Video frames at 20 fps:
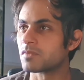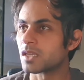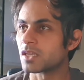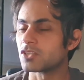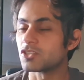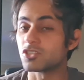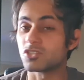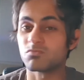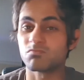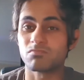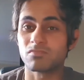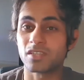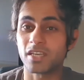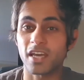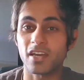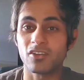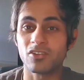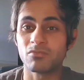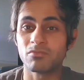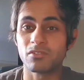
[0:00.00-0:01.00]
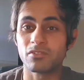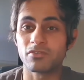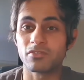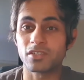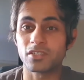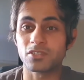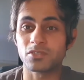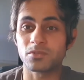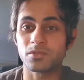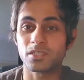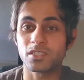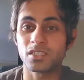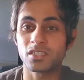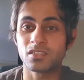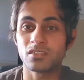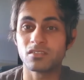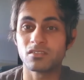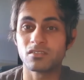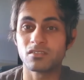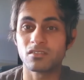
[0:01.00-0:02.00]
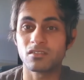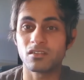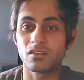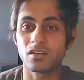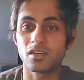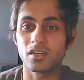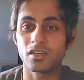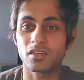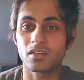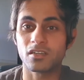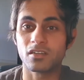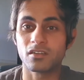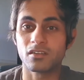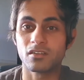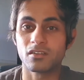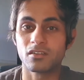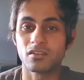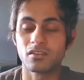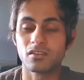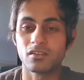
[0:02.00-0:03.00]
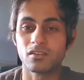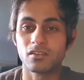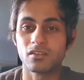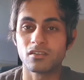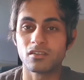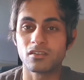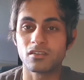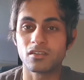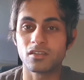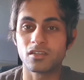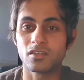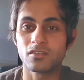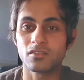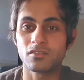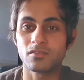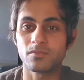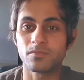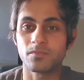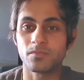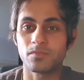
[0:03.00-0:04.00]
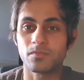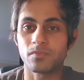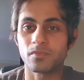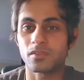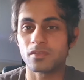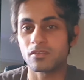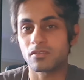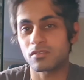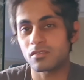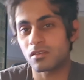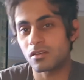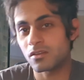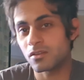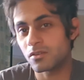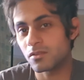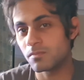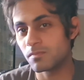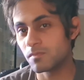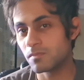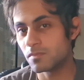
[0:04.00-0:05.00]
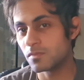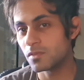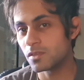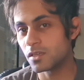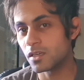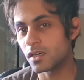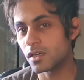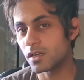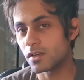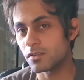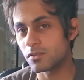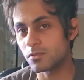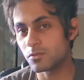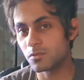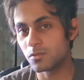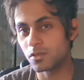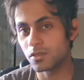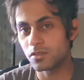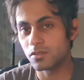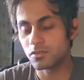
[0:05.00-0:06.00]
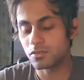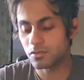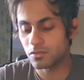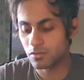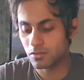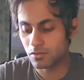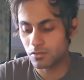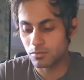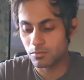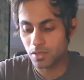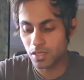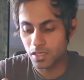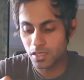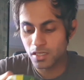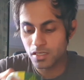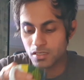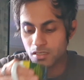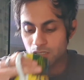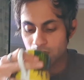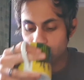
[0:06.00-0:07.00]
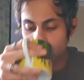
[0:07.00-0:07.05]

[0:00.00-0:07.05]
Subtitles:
just getting on with things really, like, you know. So yeah, it's all good on my end.